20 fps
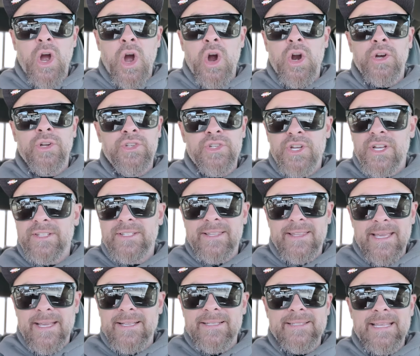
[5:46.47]
are just
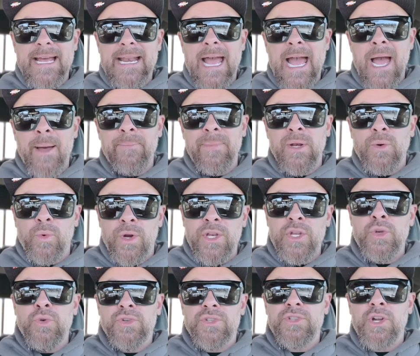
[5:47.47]
things that happen when
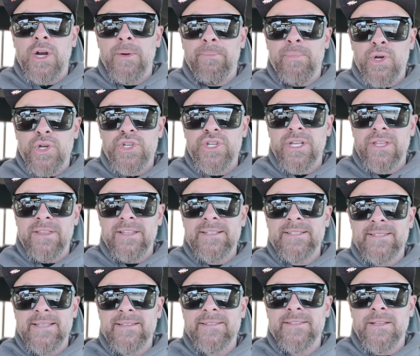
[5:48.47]
you start pushing this
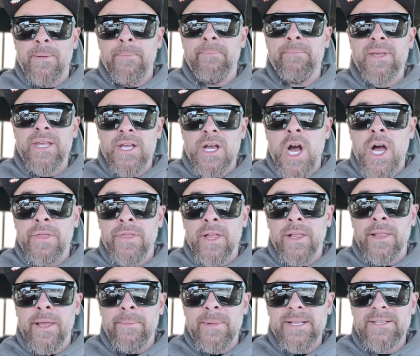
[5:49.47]
system beyond the
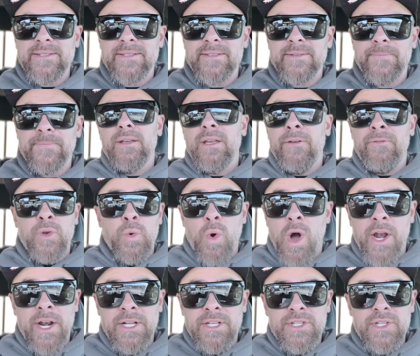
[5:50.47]
limits. If you
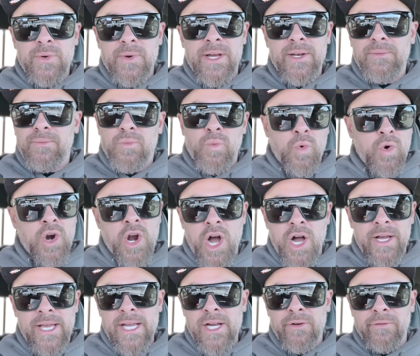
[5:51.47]
want to do it, we're all
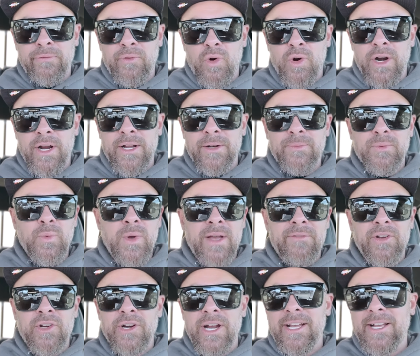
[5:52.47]
here for it. We have
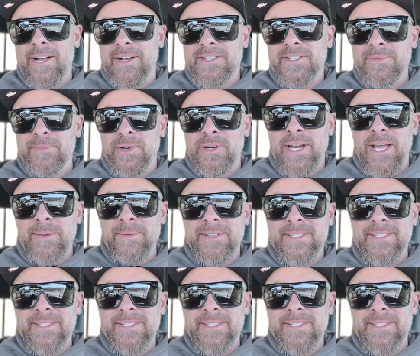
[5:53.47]
a great customer named